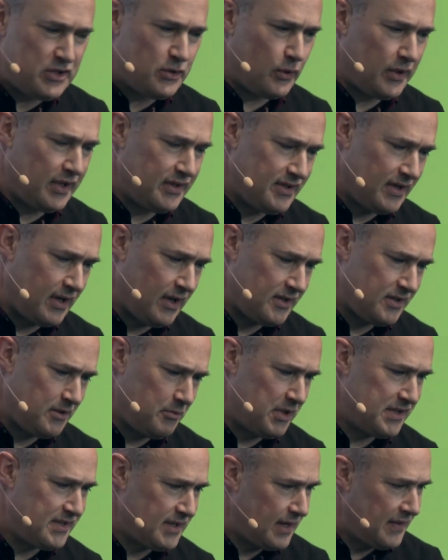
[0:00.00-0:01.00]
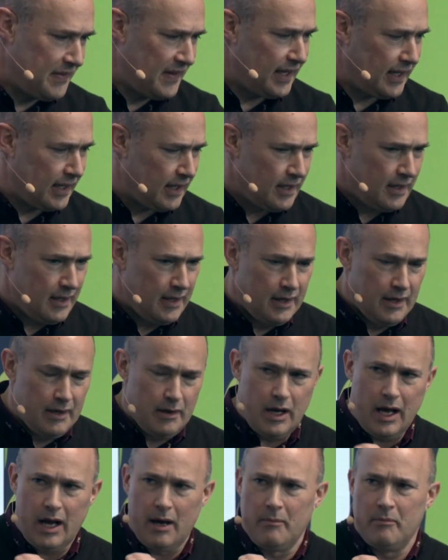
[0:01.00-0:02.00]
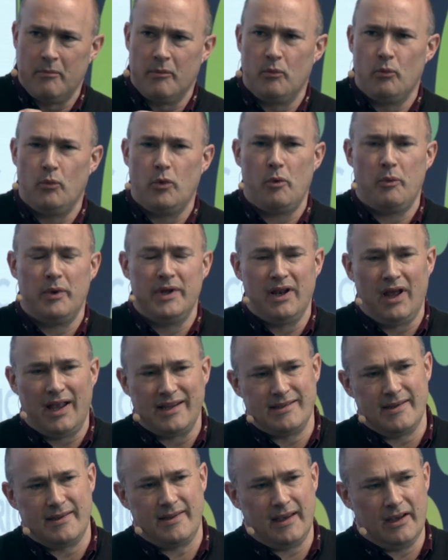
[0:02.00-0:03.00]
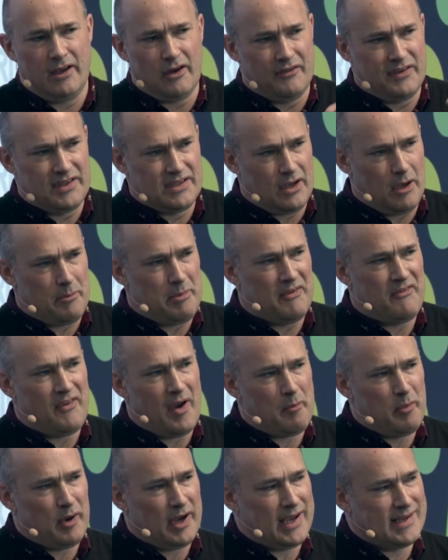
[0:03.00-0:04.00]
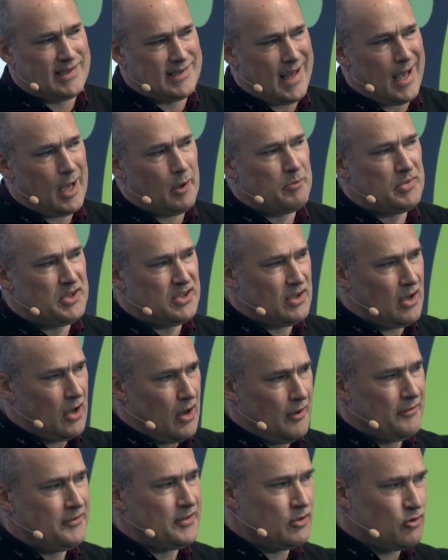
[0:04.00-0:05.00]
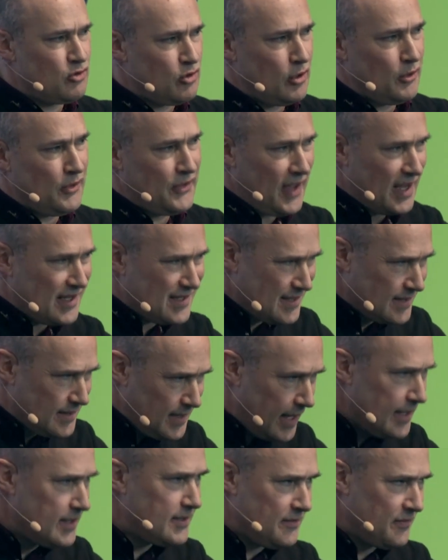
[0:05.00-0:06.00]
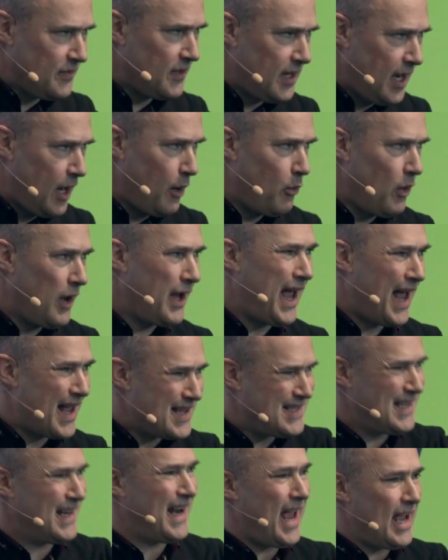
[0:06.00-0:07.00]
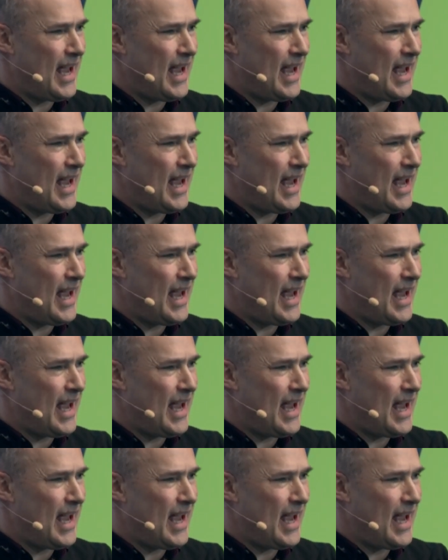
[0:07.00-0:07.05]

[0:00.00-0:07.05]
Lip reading: talking to customers. And I think what we like to think of is IP Fabric is that observed truth, that state of the network as it